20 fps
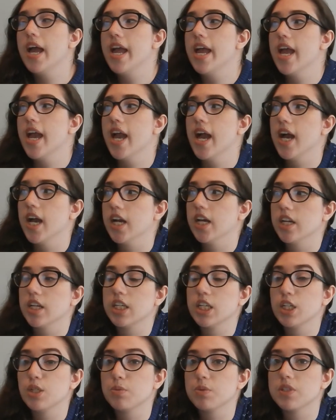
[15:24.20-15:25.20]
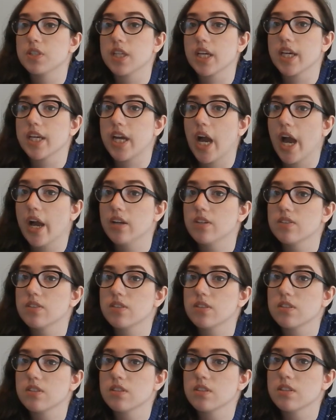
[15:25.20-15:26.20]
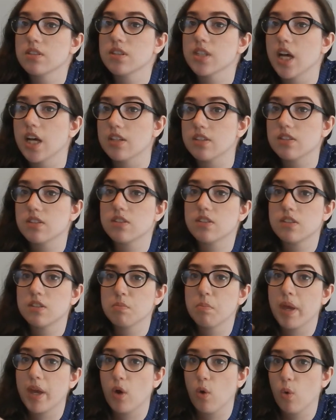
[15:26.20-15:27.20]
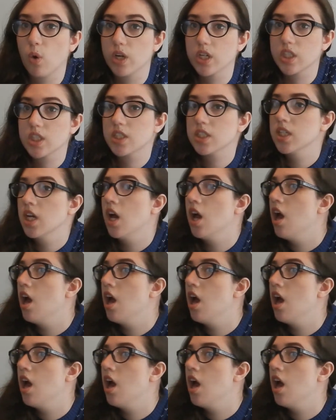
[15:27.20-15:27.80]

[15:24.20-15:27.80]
And he was like, guys, let's make a horse.